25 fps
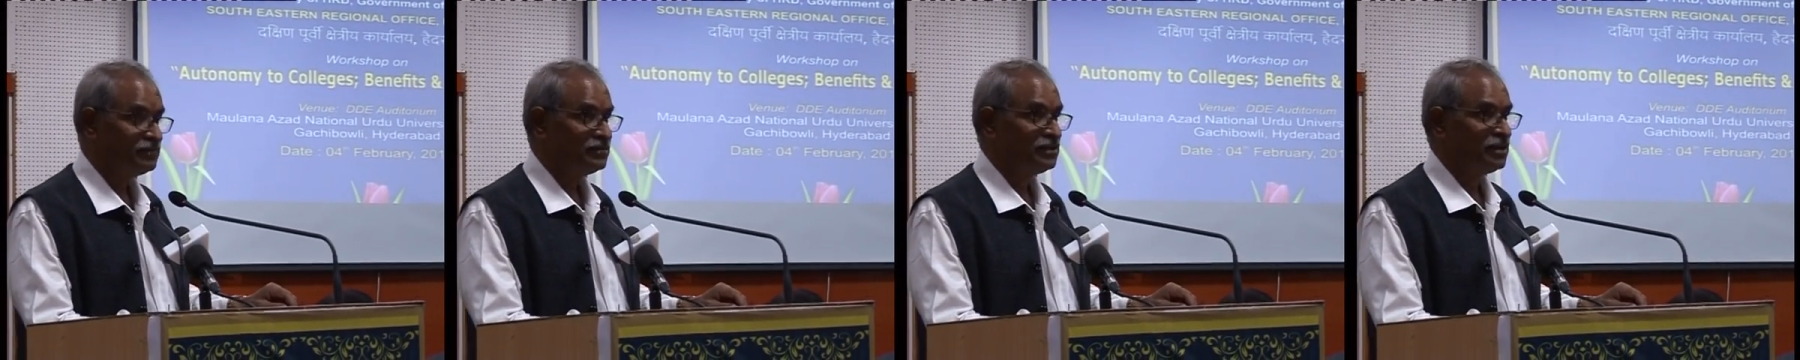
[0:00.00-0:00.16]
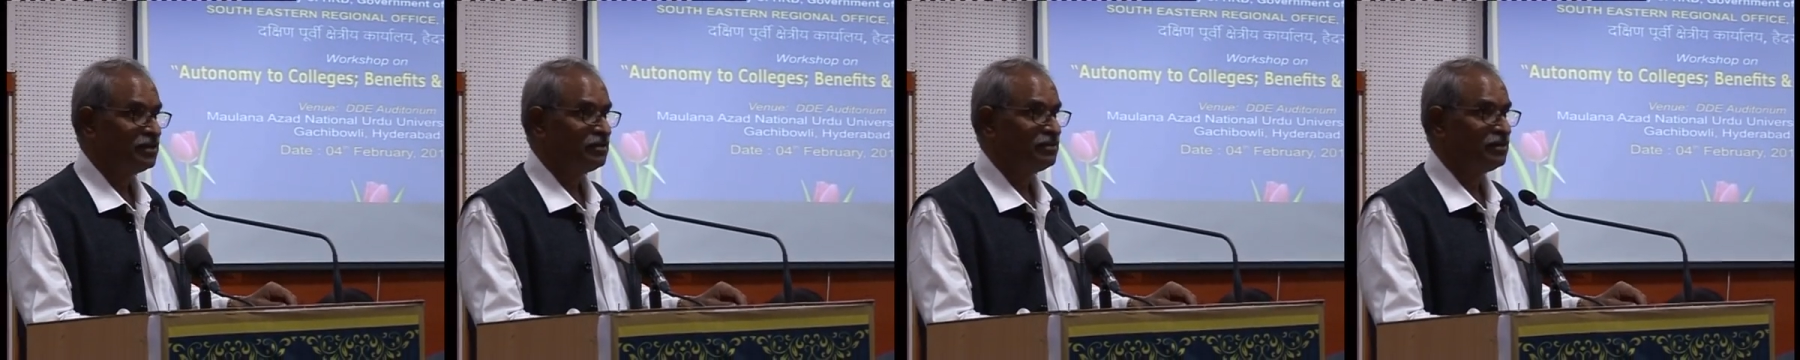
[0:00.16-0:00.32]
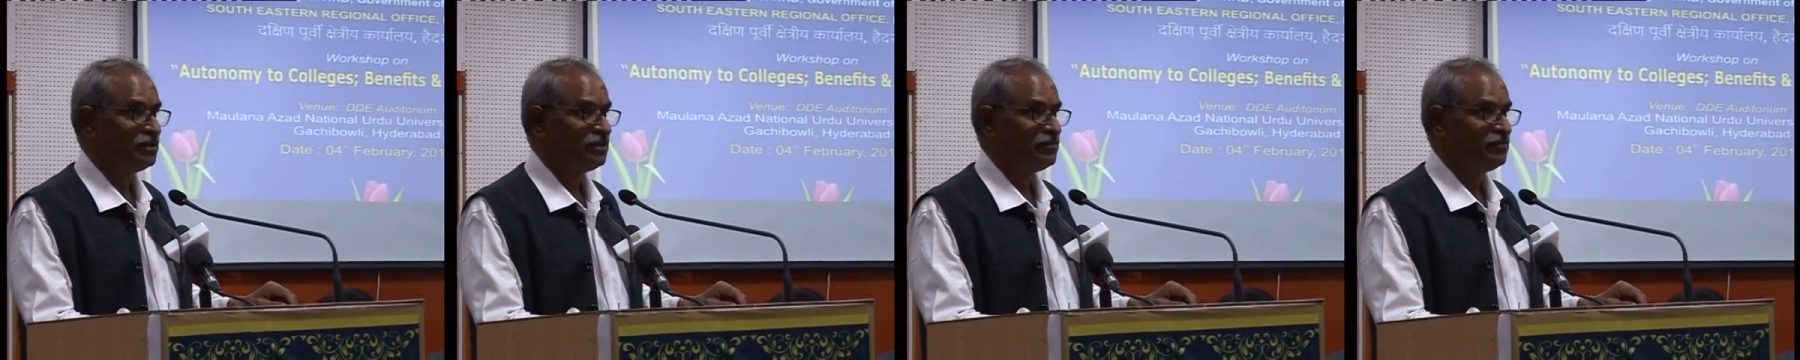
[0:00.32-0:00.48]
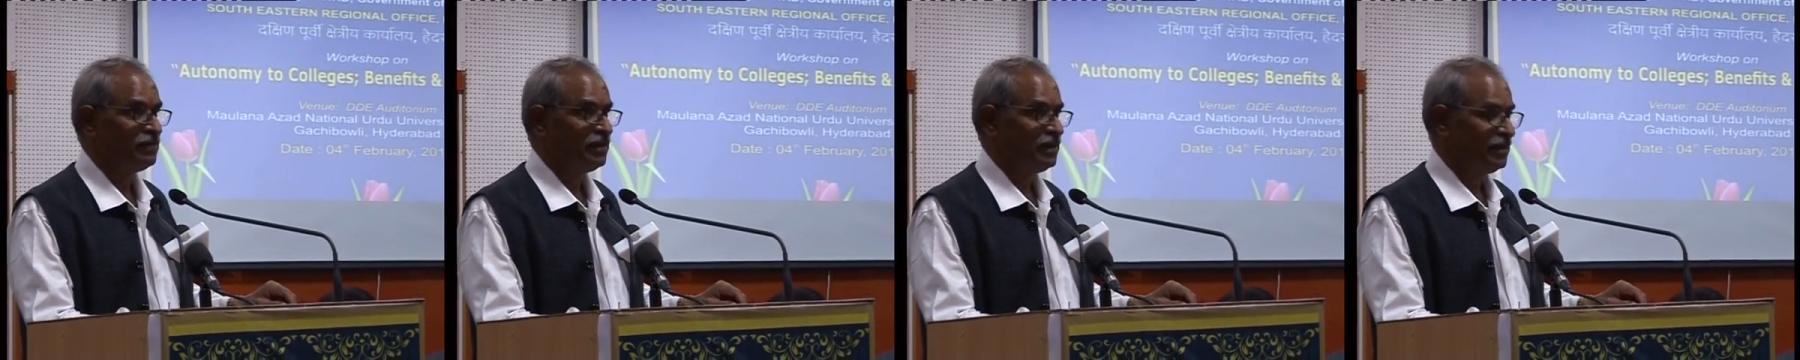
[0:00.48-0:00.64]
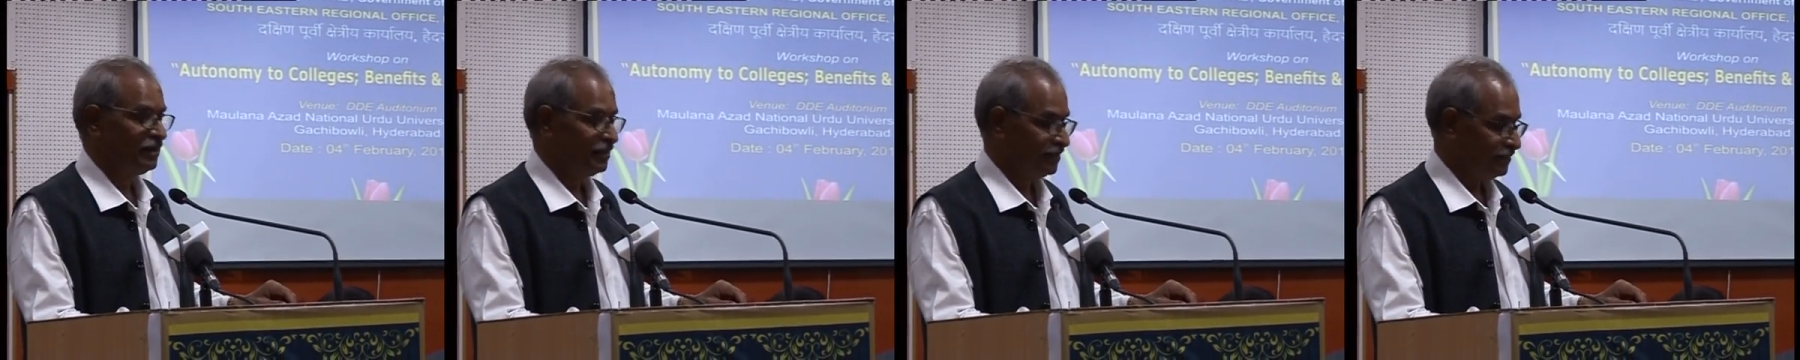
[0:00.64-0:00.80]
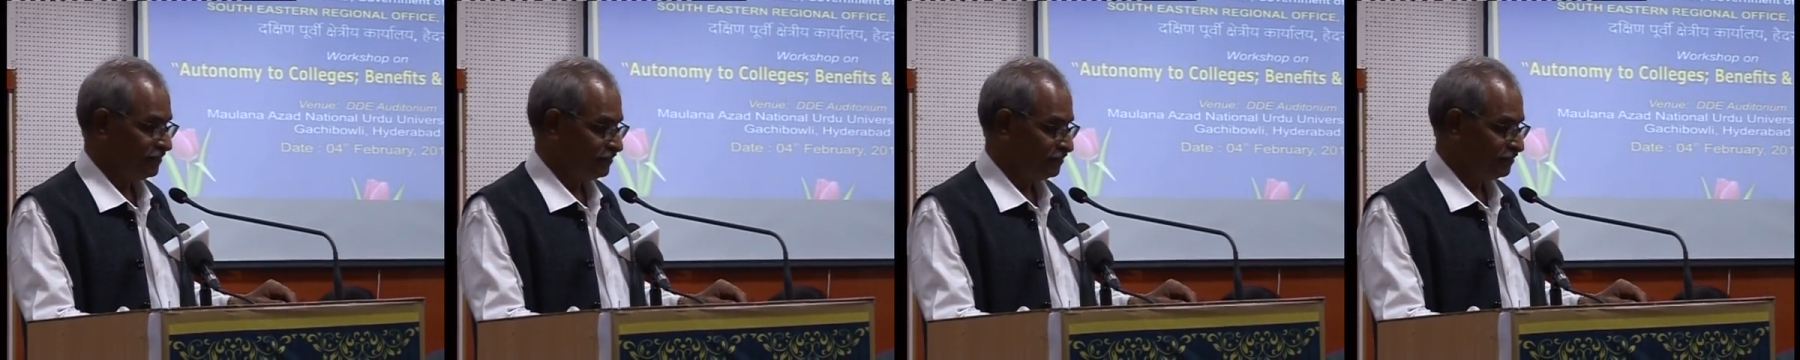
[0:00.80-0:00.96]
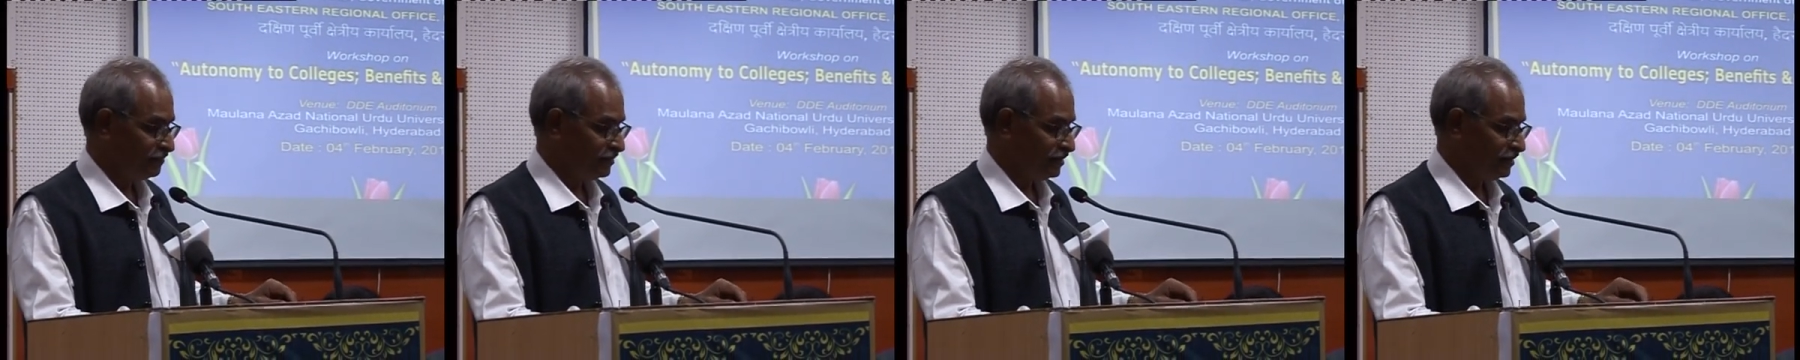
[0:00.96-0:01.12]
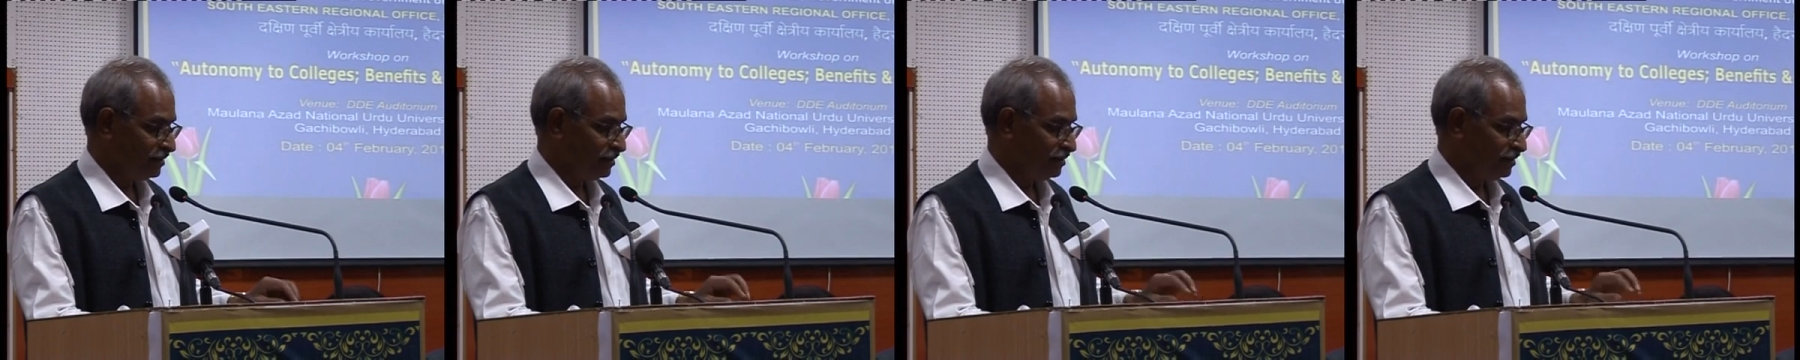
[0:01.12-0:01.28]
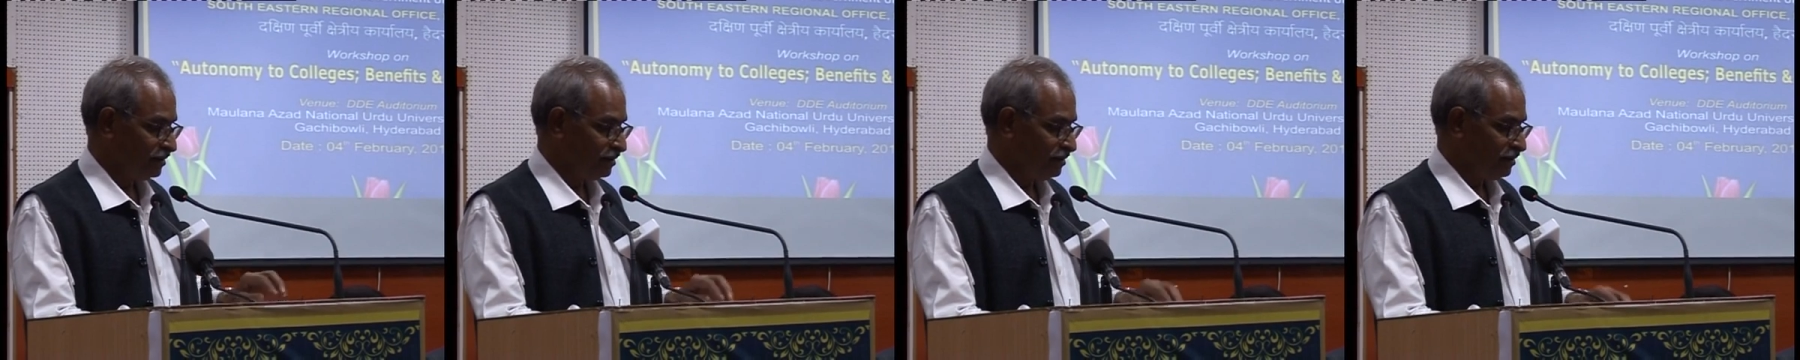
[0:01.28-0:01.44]
of Tirunelvalli.
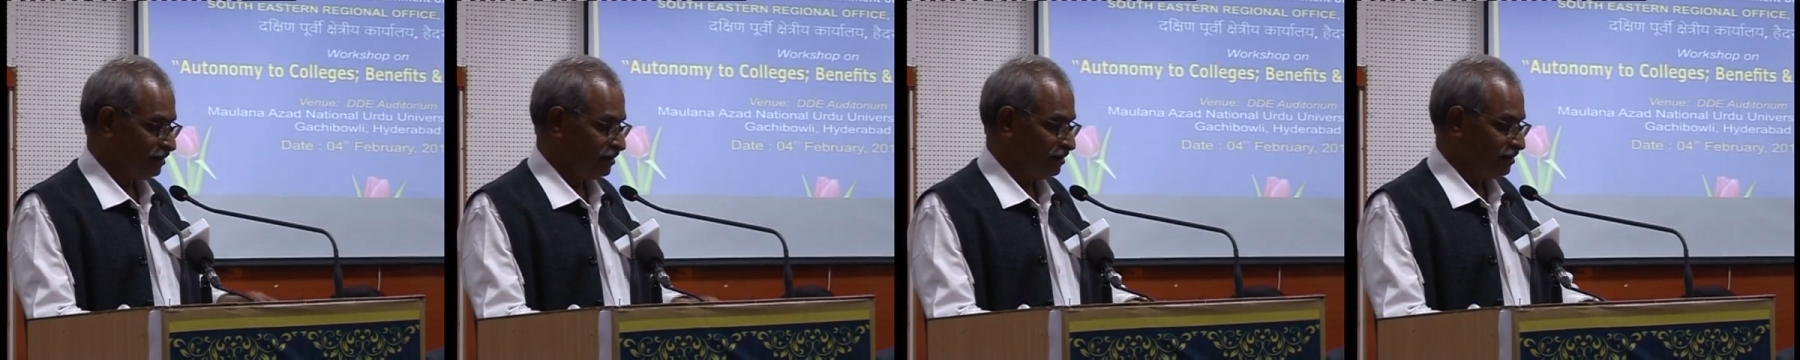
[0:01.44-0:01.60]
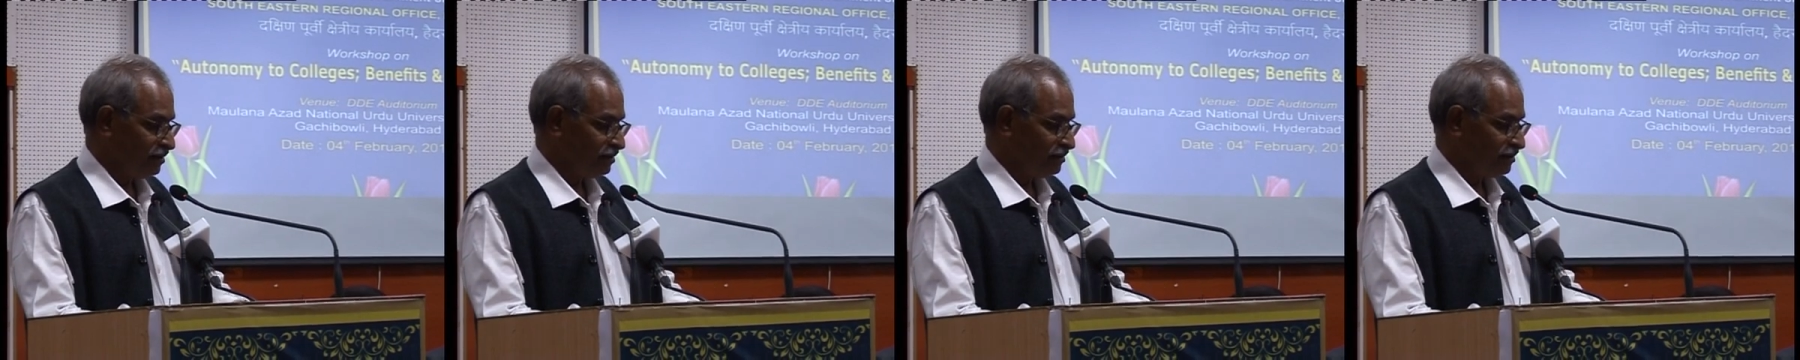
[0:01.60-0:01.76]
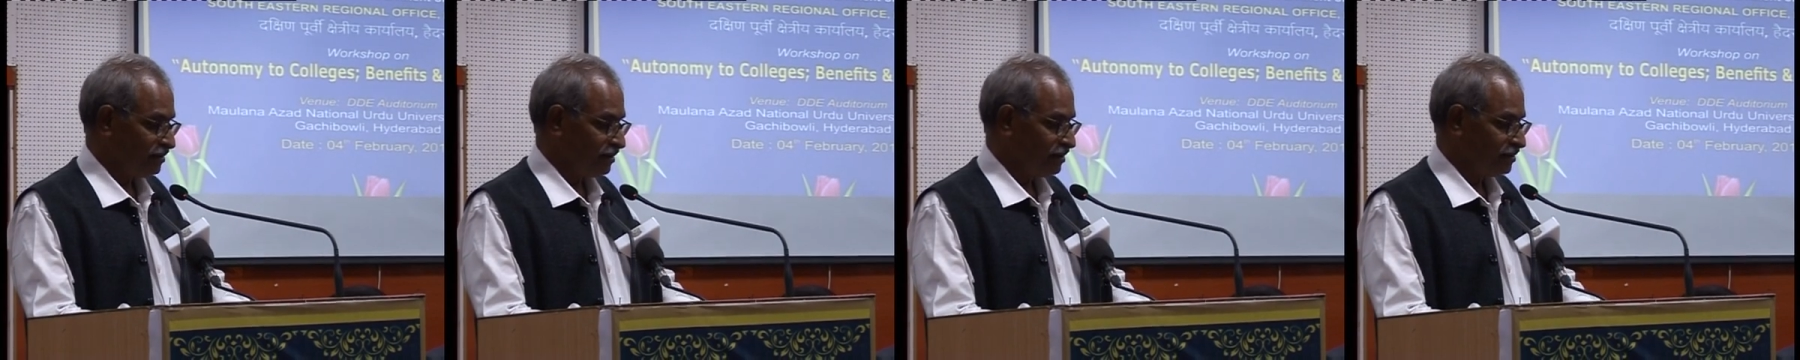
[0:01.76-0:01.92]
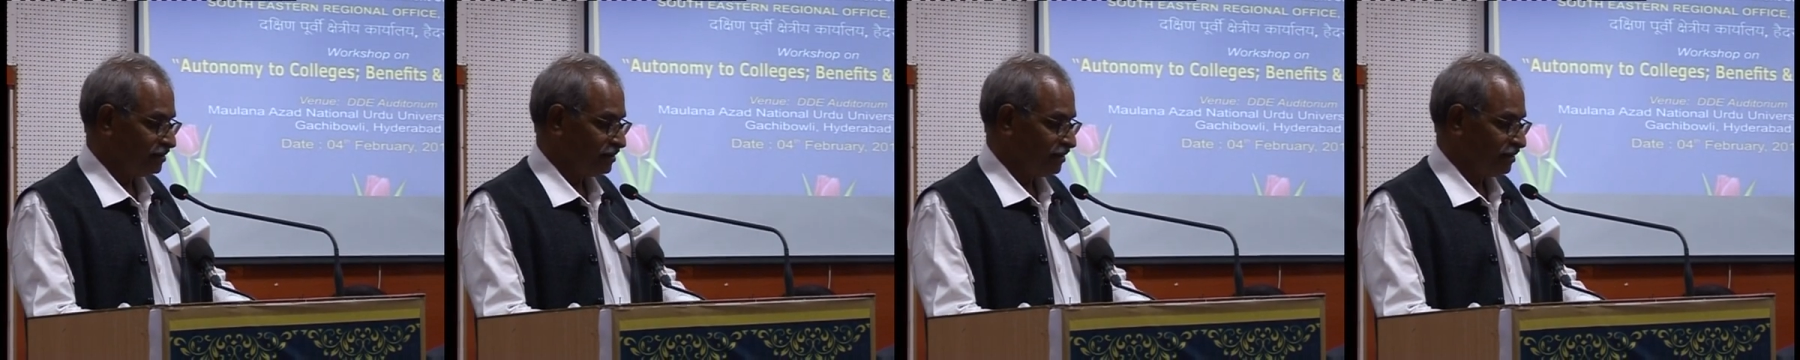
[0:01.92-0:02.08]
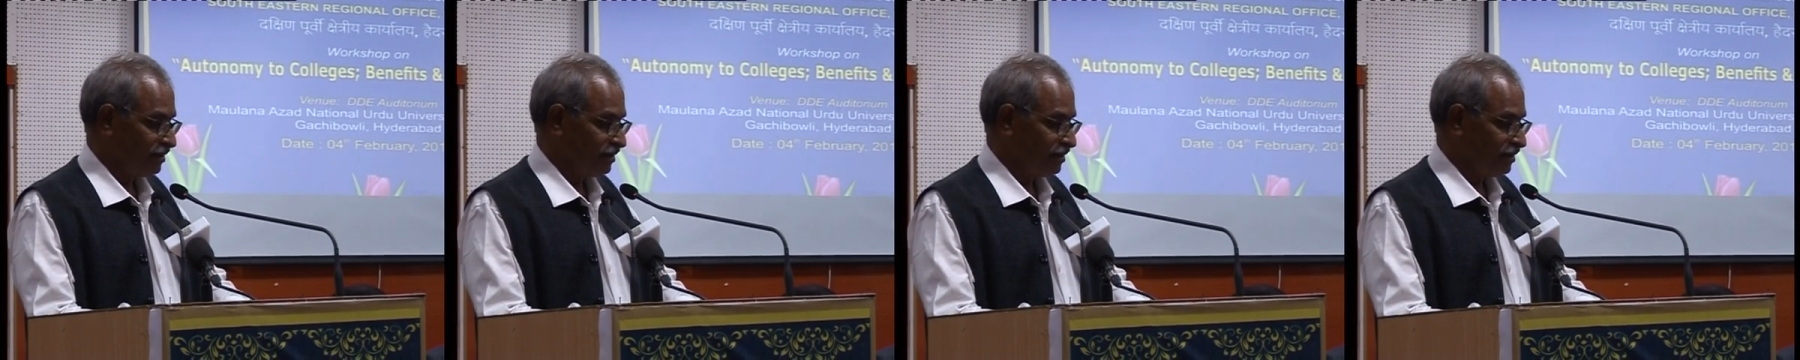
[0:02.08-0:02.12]
There is